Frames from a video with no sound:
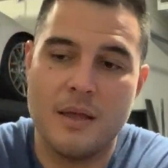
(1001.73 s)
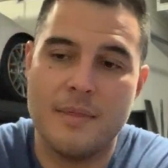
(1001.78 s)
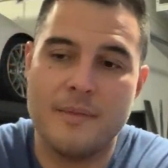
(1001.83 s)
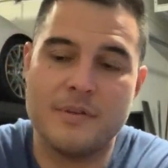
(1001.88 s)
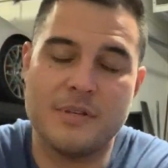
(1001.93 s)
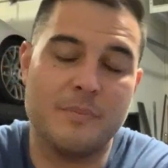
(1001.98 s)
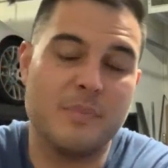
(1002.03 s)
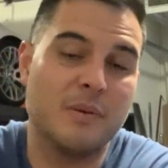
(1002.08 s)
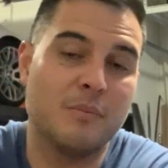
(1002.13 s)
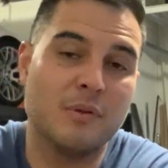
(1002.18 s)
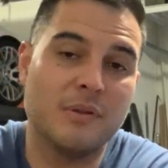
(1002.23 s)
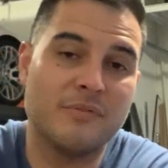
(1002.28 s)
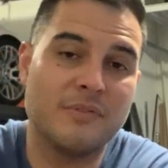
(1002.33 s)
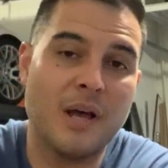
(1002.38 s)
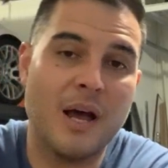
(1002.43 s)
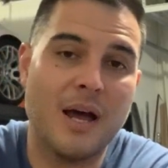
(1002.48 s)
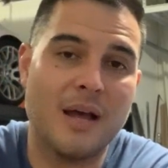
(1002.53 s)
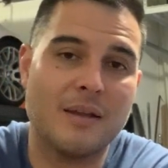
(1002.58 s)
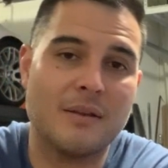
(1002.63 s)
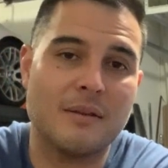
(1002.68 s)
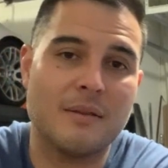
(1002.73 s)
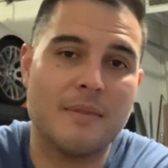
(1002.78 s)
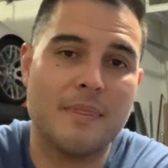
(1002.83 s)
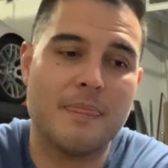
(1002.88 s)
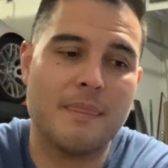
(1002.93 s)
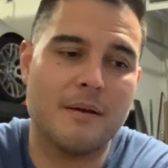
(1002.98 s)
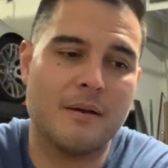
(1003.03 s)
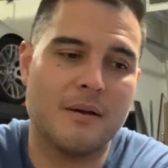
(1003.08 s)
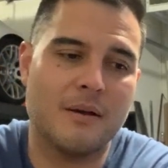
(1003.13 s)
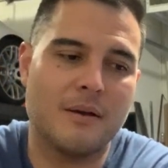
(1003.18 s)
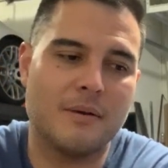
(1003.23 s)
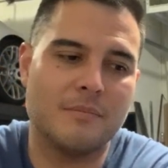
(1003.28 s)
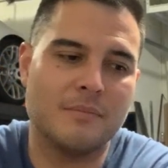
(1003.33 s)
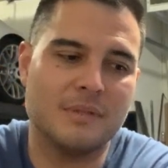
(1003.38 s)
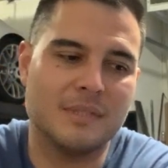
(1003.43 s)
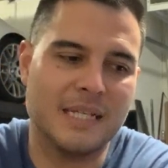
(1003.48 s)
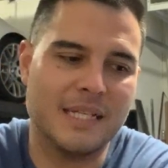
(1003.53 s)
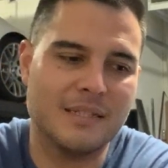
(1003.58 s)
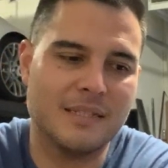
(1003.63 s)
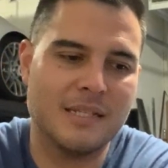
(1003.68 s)
Some people have not.
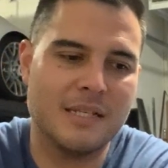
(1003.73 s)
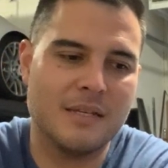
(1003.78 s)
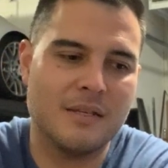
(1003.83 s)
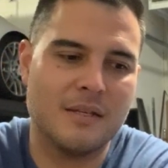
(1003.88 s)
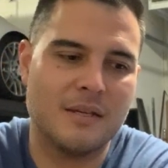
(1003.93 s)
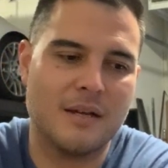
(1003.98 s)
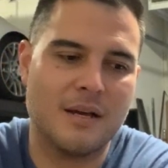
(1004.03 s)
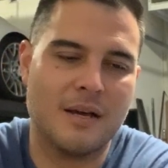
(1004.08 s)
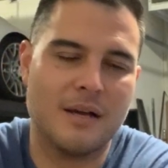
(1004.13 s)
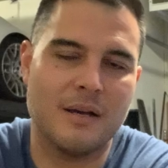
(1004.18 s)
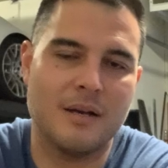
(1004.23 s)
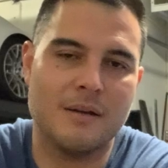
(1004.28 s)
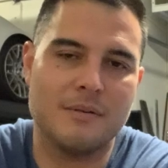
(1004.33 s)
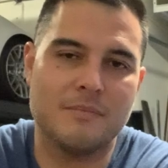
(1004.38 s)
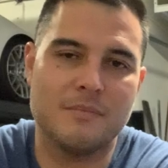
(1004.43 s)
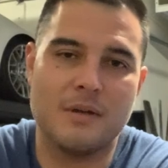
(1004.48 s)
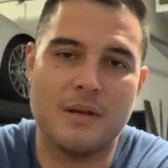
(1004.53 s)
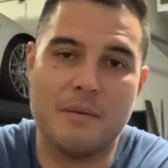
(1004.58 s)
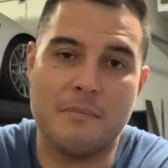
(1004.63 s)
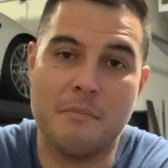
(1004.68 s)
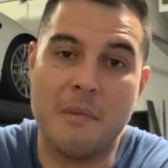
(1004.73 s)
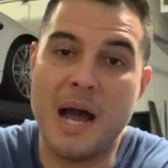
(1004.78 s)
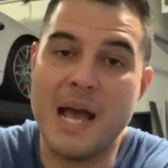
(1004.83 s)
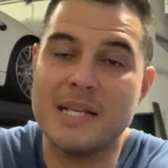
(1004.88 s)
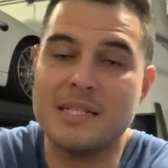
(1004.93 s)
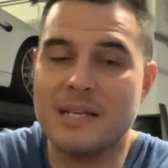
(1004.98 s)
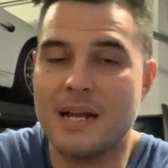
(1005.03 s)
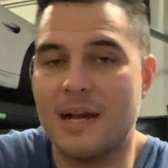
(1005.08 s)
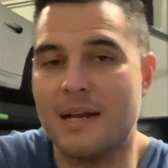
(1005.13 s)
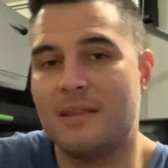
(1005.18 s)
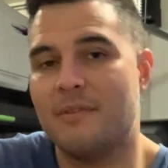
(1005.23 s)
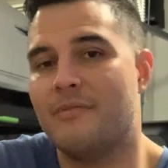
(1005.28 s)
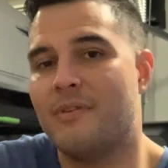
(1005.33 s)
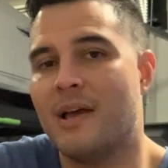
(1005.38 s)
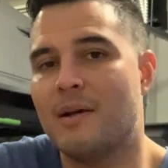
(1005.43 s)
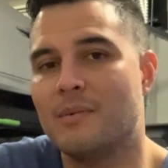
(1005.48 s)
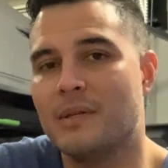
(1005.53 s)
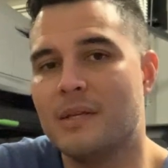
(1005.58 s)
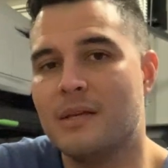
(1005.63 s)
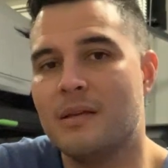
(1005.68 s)
Um, lately, um, my side of the
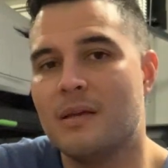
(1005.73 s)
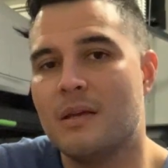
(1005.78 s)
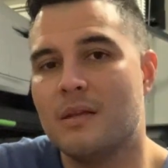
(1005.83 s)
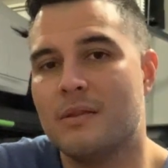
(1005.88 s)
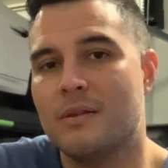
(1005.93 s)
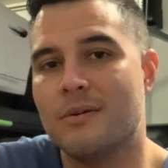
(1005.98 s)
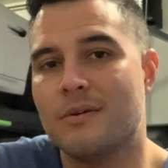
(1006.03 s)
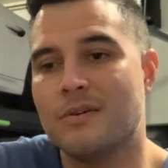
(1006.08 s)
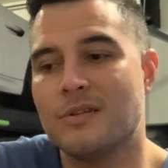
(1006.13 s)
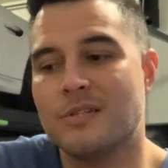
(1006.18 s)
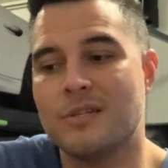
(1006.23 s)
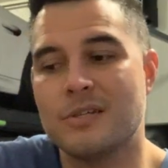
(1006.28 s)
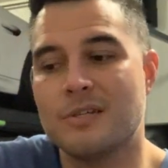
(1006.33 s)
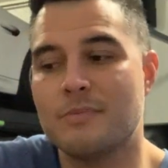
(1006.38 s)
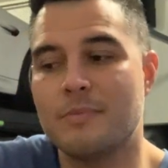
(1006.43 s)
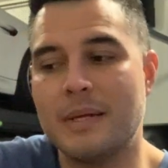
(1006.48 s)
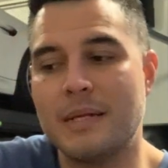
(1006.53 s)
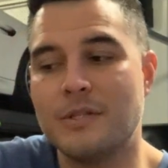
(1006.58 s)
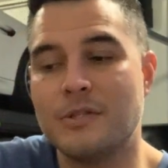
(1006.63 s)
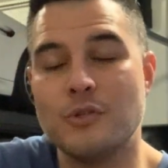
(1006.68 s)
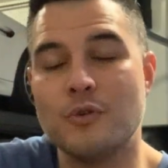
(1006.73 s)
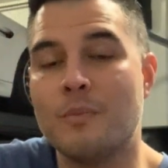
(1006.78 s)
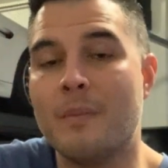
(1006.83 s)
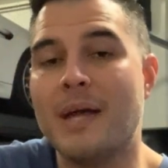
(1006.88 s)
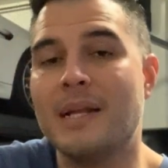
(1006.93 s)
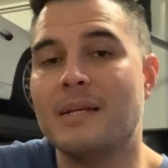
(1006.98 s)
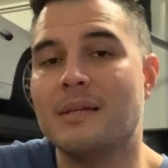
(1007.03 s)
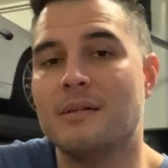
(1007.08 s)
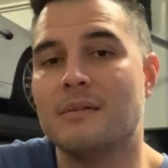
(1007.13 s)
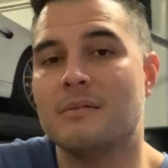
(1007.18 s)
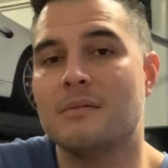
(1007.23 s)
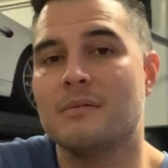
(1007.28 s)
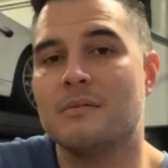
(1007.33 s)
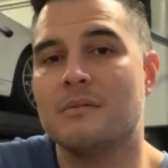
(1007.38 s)
family, there's just been too many.